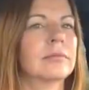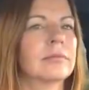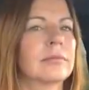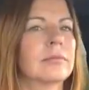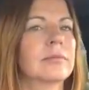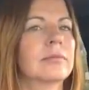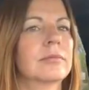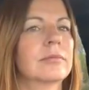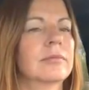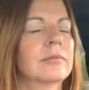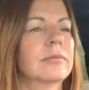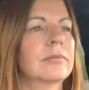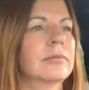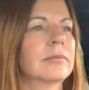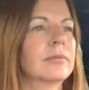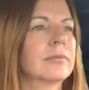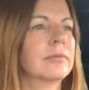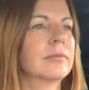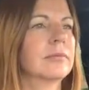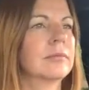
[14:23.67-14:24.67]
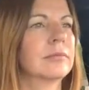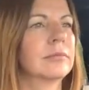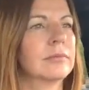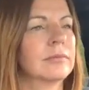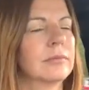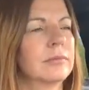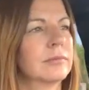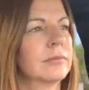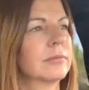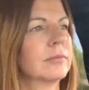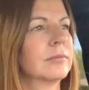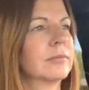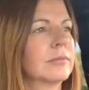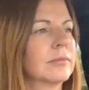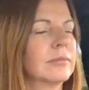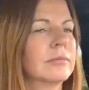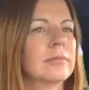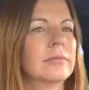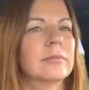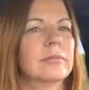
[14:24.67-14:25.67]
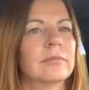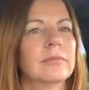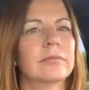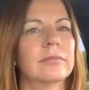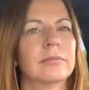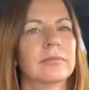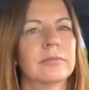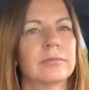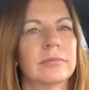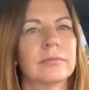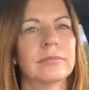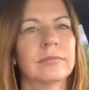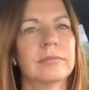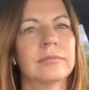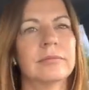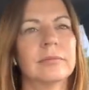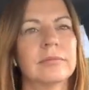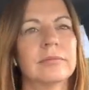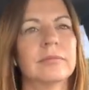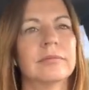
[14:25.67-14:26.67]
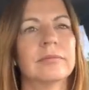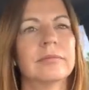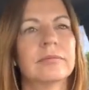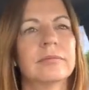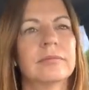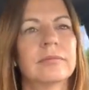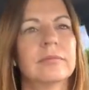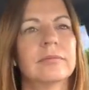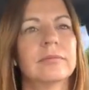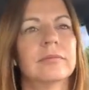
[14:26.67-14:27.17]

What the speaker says: (no one is talking)